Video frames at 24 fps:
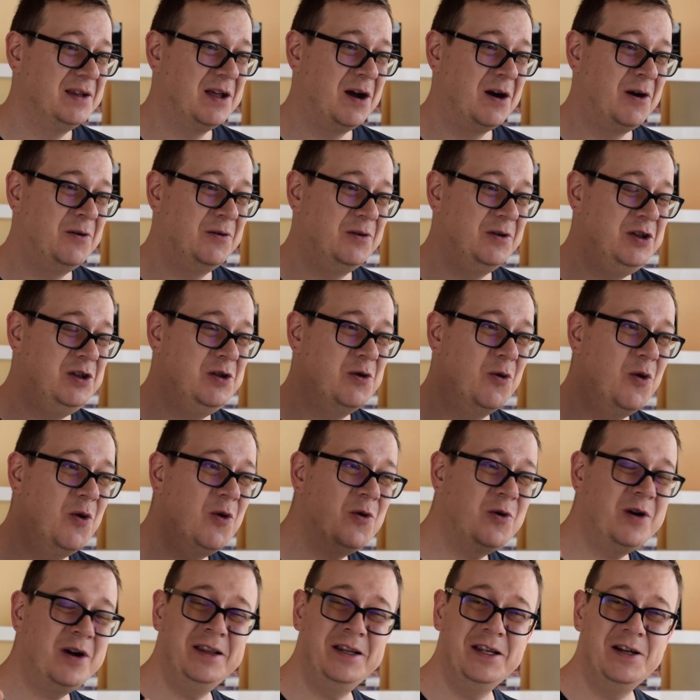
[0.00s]
now you
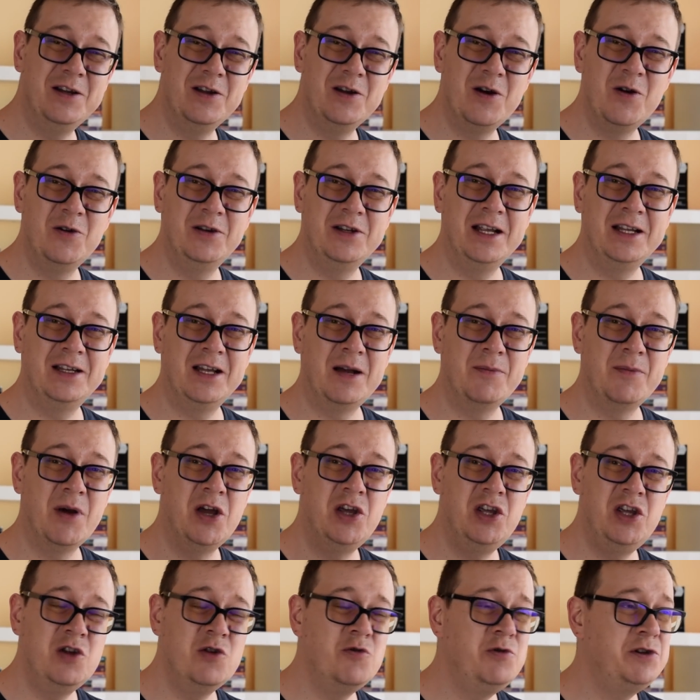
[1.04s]
already know that I'm a
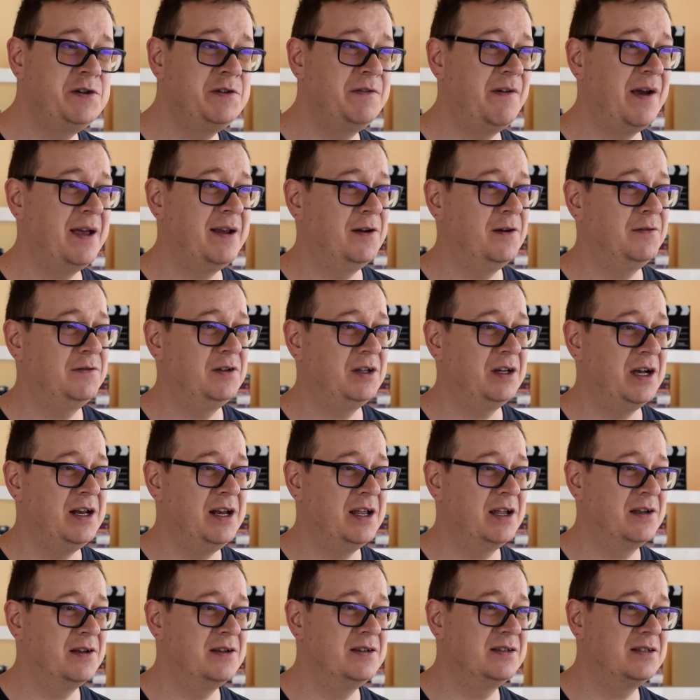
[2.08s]
huge fan of
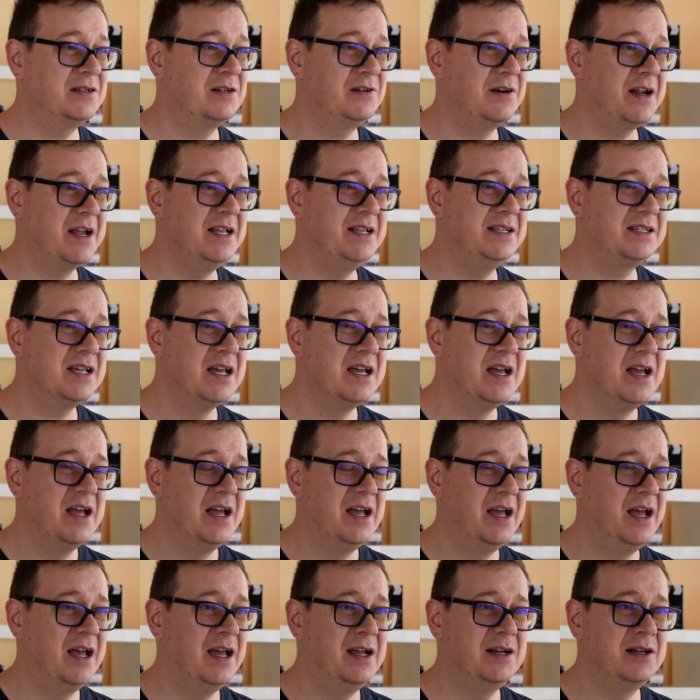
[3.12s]
Tiny Constraints
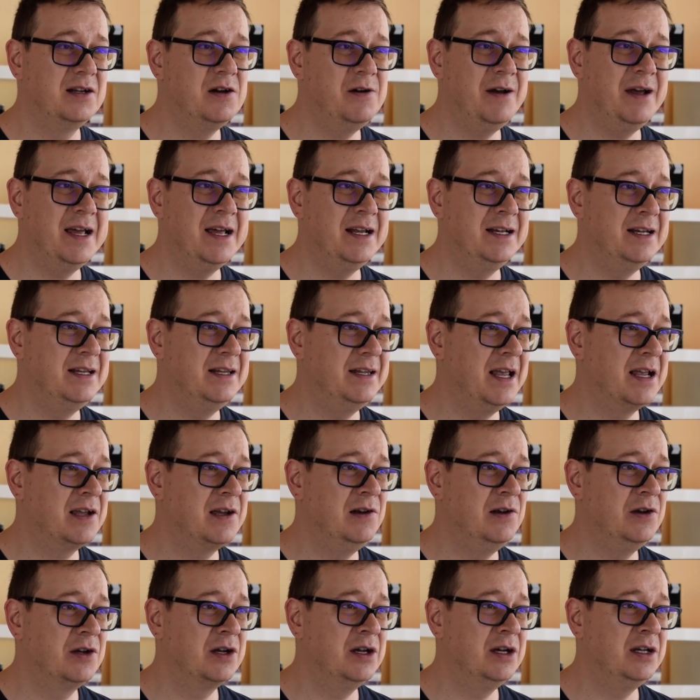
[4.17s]
and go ahead and take
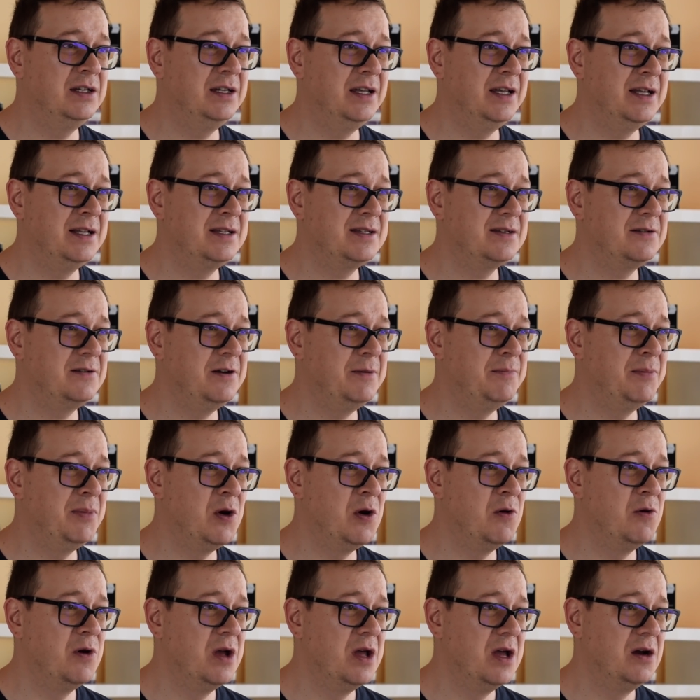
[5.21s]
a look at its
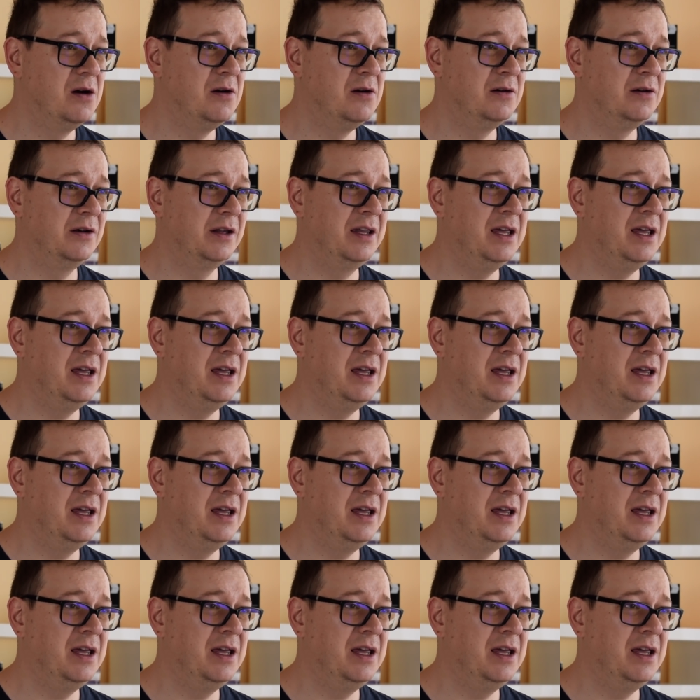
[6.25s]
repo on